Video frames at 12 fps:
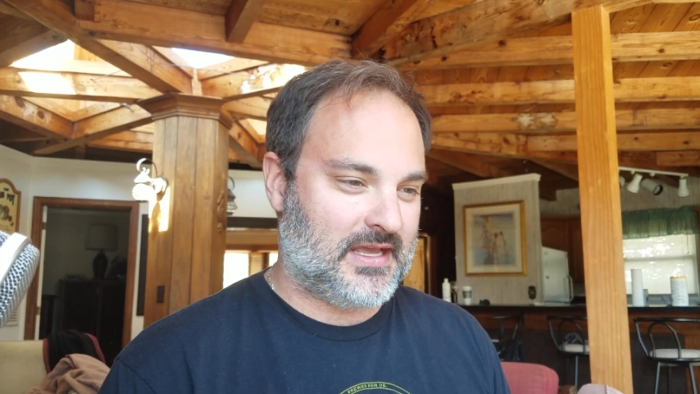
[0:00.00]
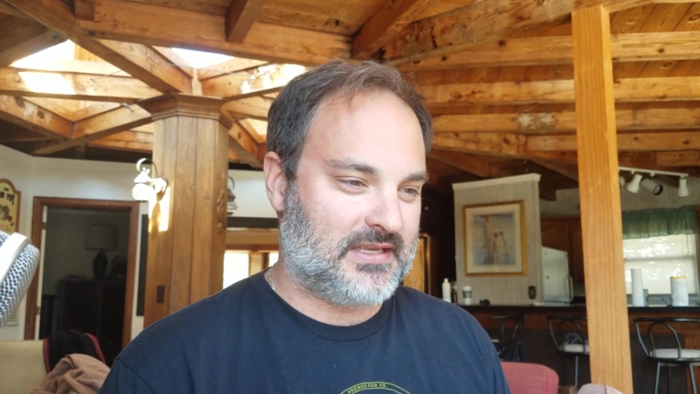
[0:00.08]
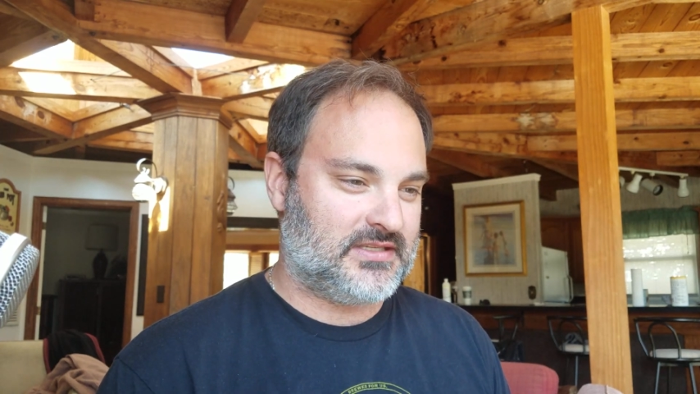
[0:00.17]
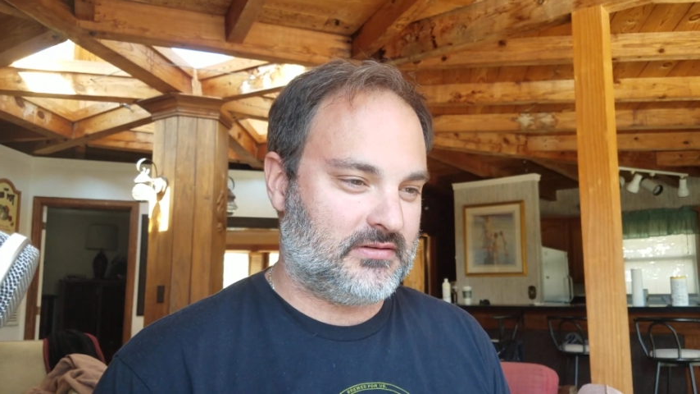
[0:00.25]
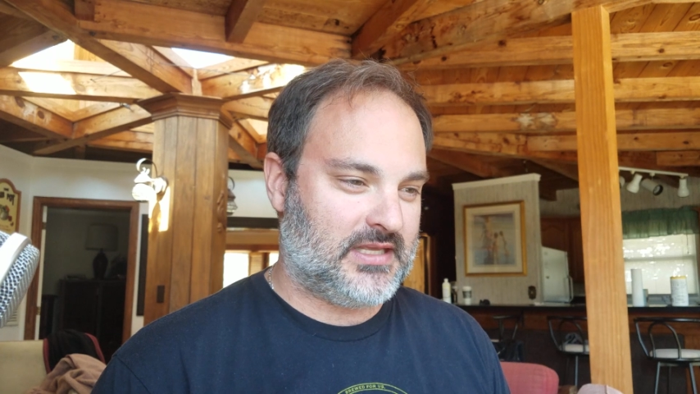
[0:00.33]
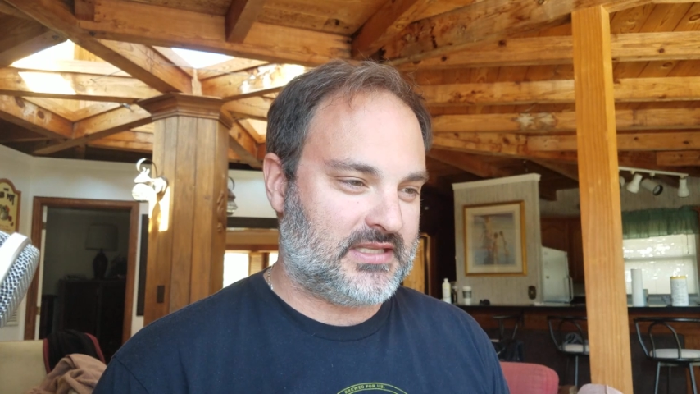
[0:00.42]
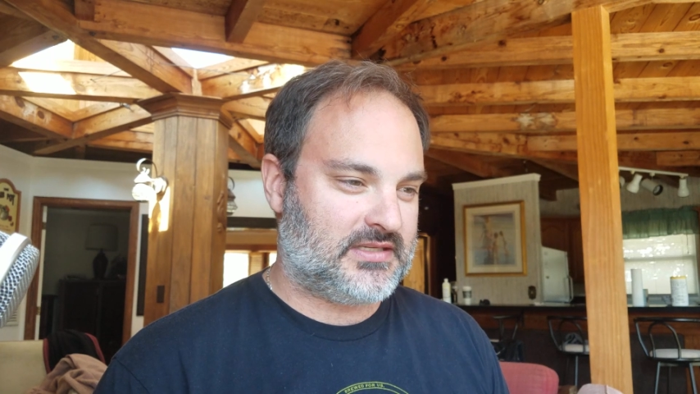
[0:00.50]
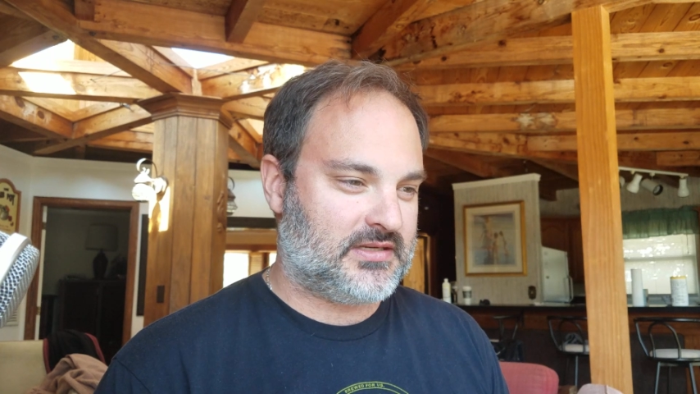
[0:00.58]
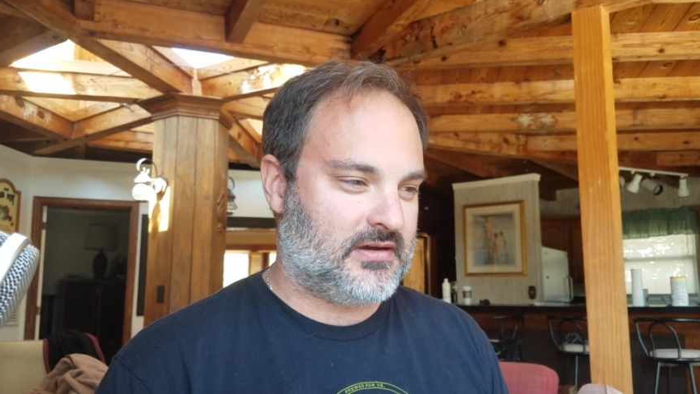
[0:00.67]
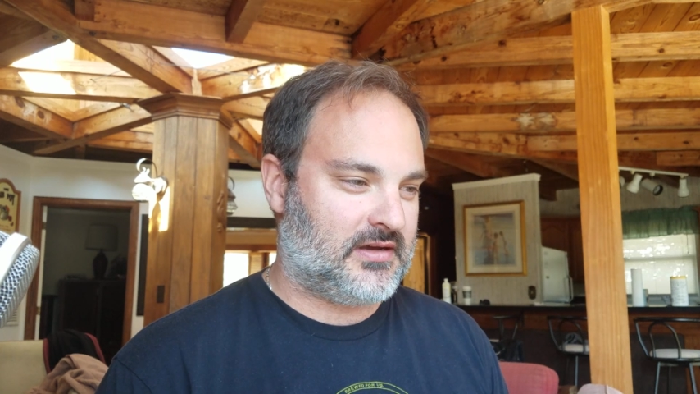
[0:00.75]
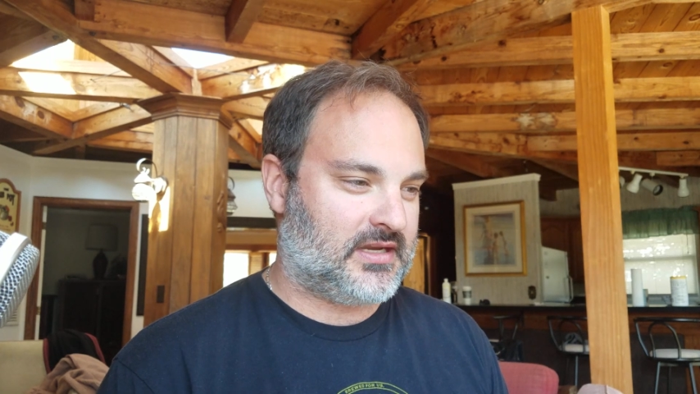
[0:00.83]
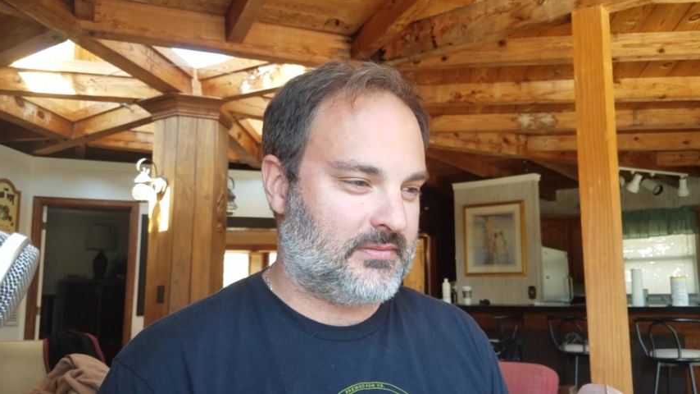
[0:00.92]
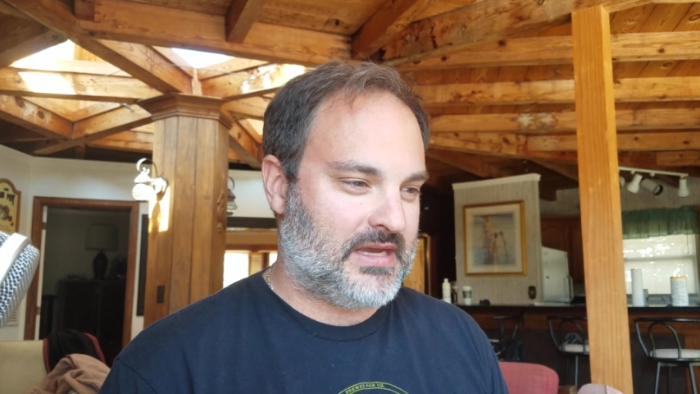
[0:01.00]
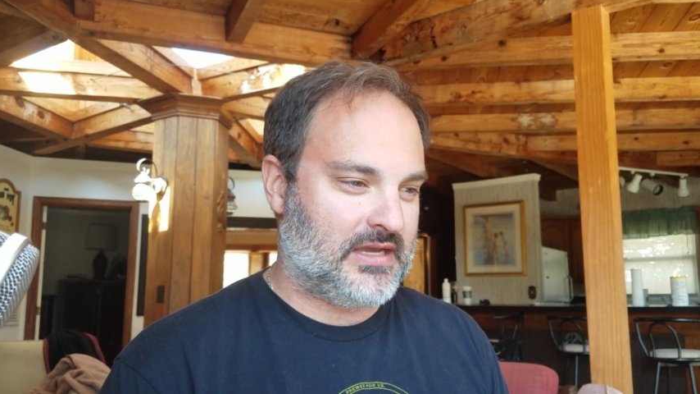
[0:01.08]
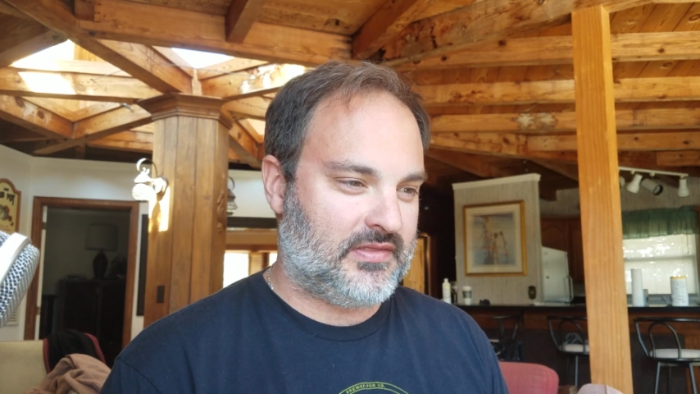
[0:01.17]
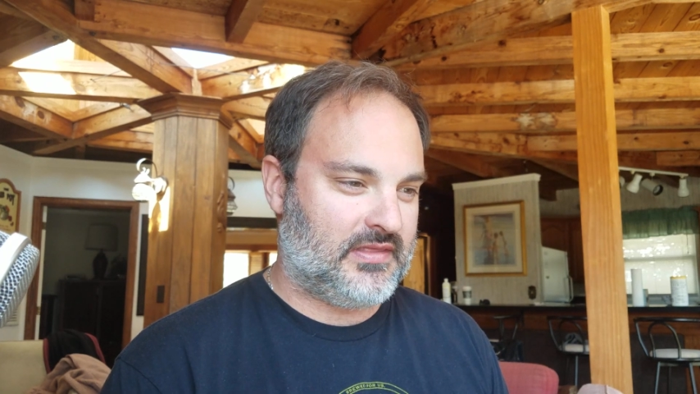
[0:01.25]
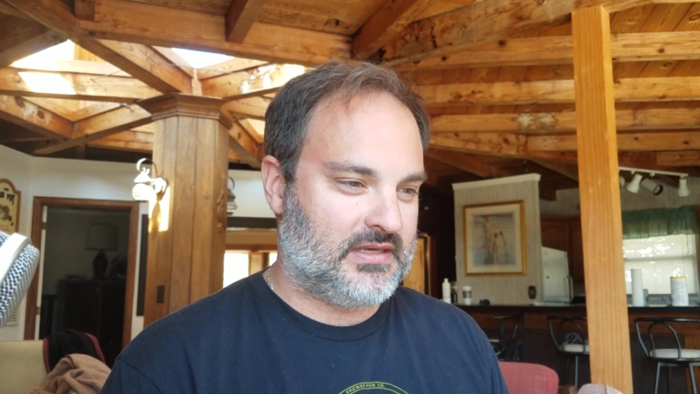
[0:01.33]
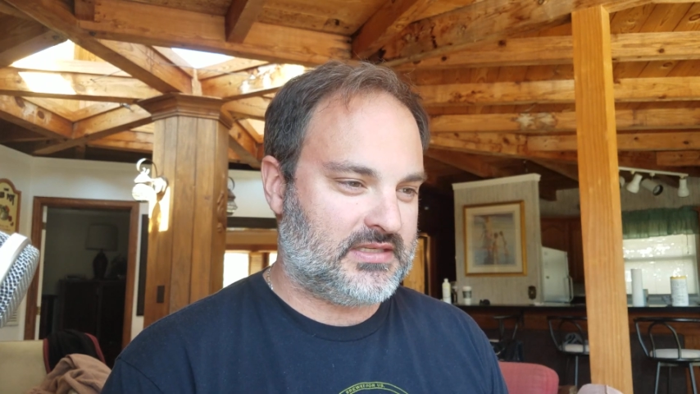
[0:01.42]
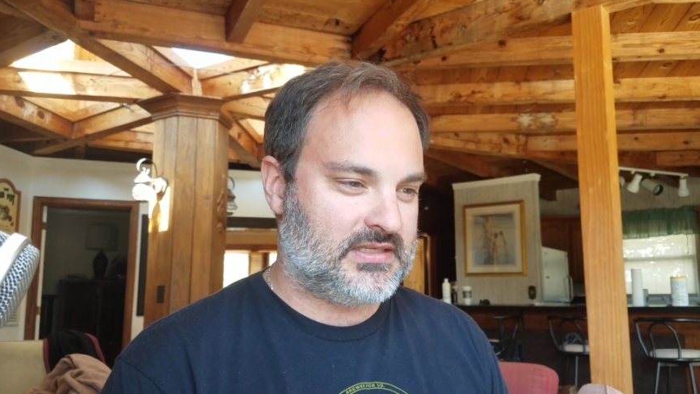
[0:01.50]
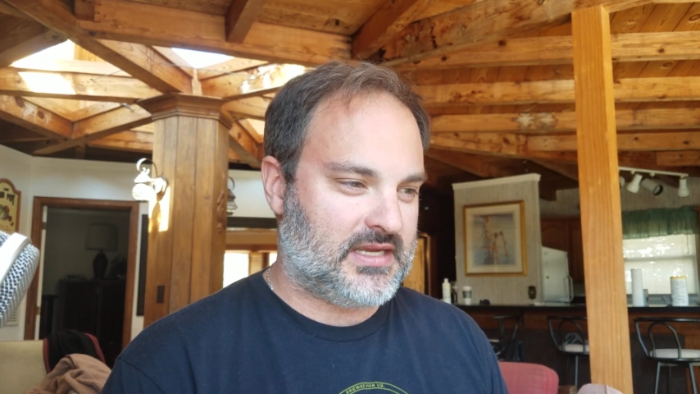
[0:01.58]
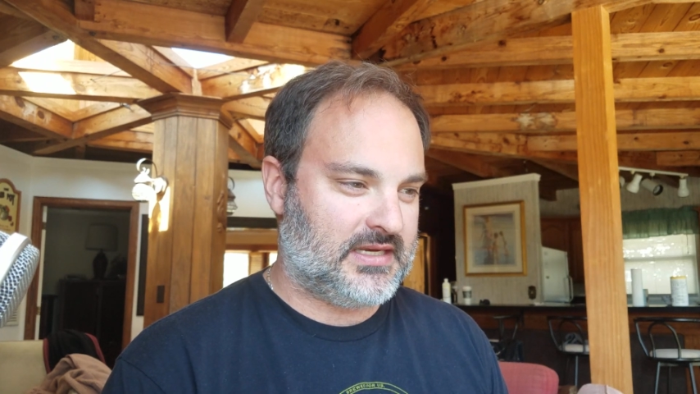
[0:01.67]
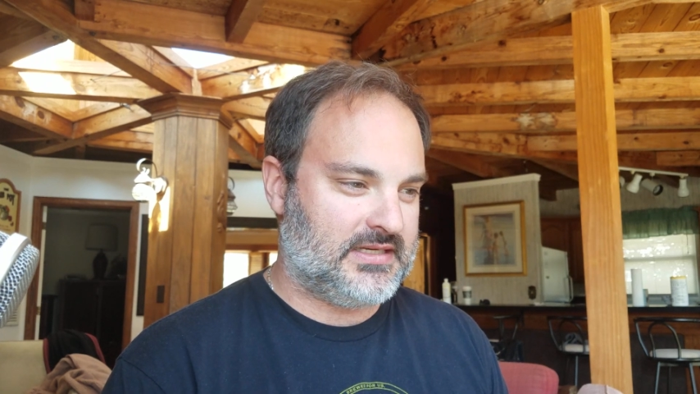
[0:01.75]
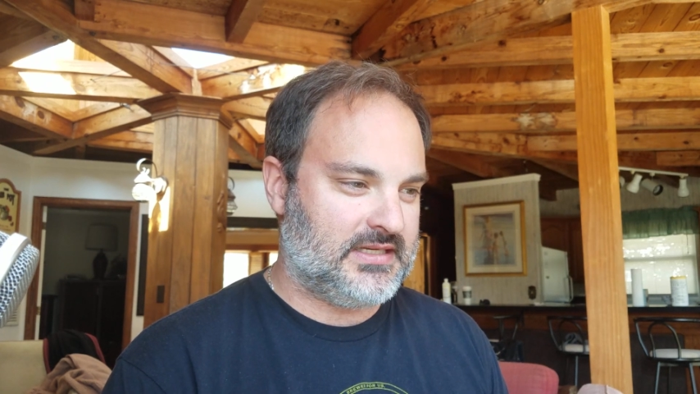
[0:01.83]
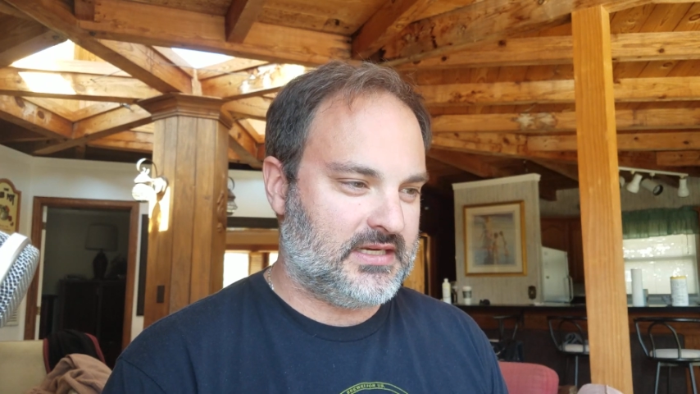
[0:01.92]
So let's talk about this
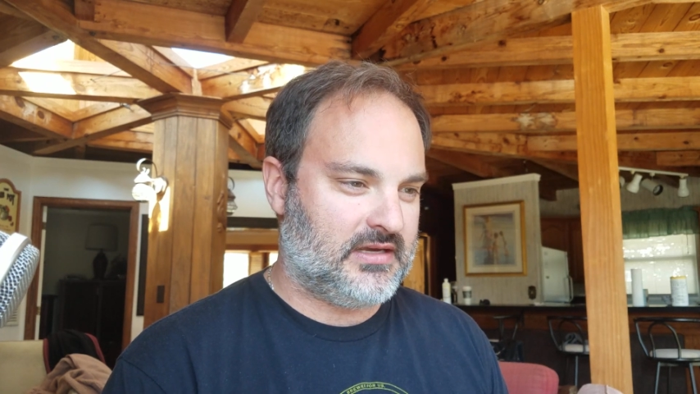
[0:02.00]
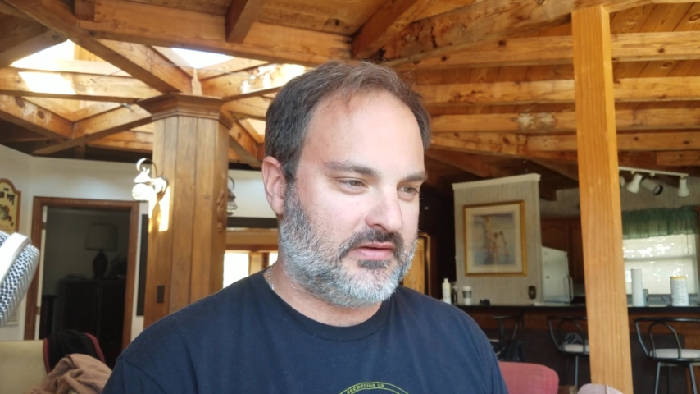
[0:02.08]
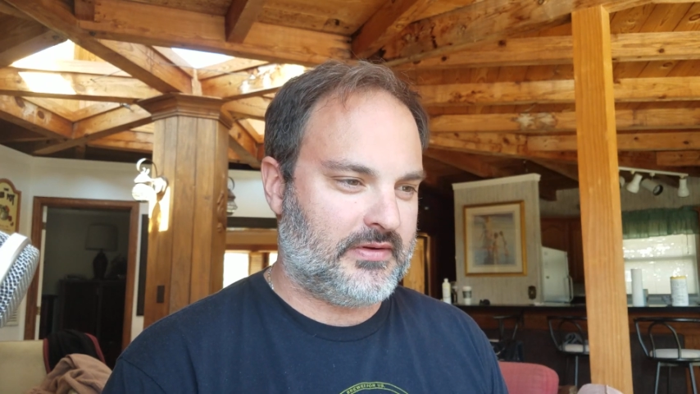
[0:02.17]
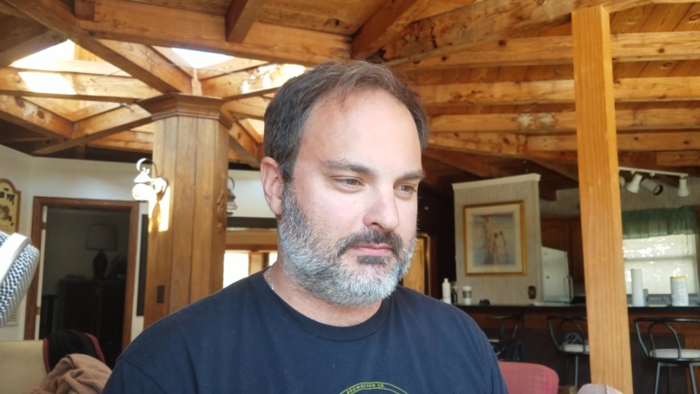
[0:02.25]
idea of